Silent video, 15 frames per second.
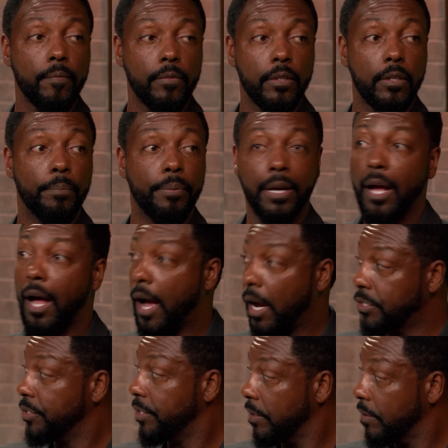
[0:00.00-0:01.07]
to bring
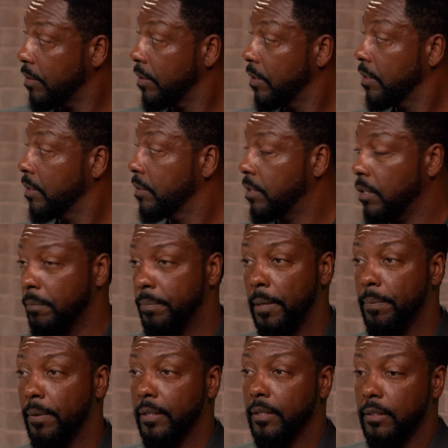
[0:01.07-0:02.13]
oxygen to the
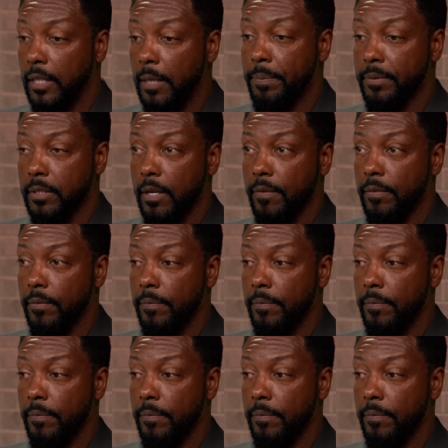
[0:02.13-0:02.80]
people at the deepest level.